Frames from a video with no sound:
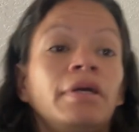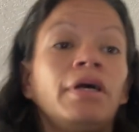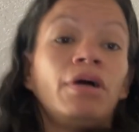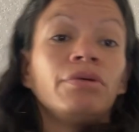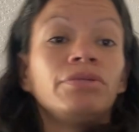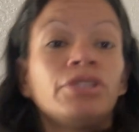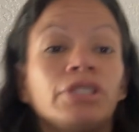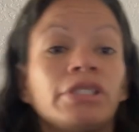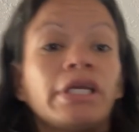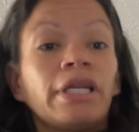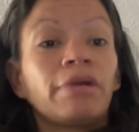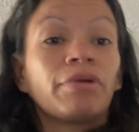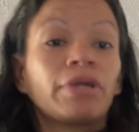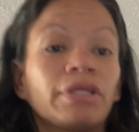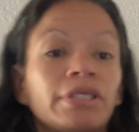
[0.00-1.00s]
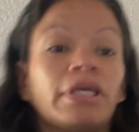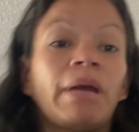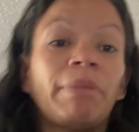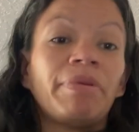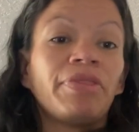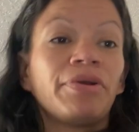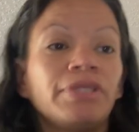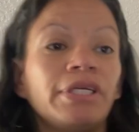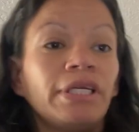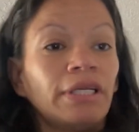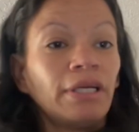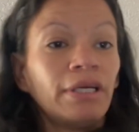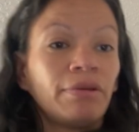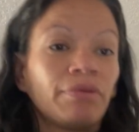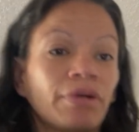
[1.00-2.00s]
Oh, just kidding. We're going to stop at
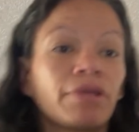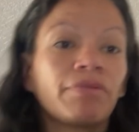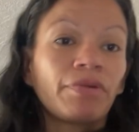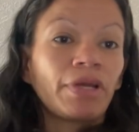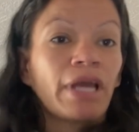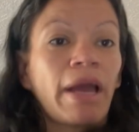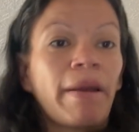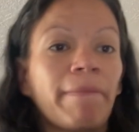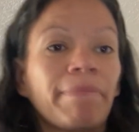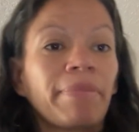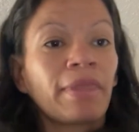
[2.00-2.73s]
13. We're going to recap.